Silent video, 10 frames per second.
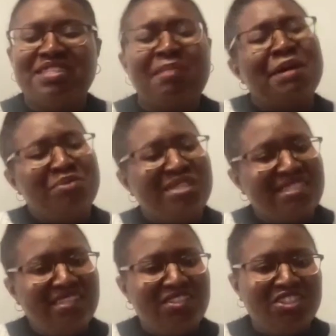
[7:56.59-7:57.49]
some
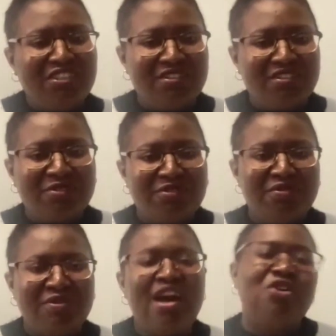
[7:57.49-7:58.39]
appreciation of
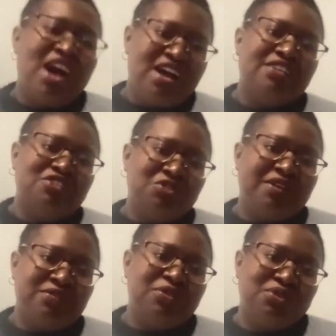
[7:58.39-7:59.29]
how hard
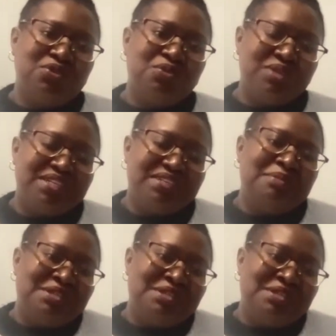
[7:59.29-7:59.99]
you have also worked.